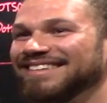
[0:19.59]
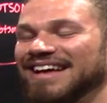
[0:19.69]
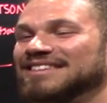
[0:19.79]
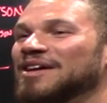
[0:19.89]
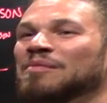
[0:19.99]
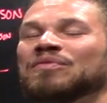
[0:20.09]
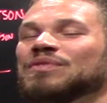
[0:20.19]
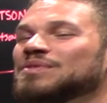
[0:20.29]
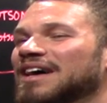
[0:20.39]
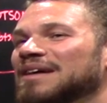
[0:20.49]
I saw him a
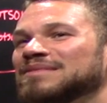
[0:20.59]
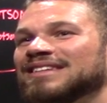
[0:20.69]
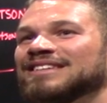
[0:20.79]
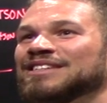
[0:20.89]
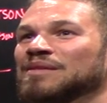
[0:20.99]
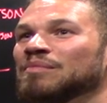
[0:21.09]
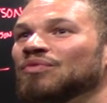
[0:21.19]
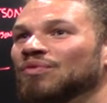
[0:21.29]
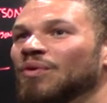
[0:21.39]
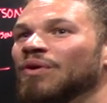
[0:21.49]
few times at the gym
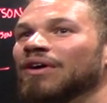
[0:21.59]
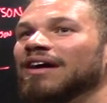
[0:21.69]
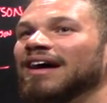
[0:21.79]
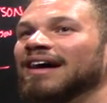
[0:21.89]
before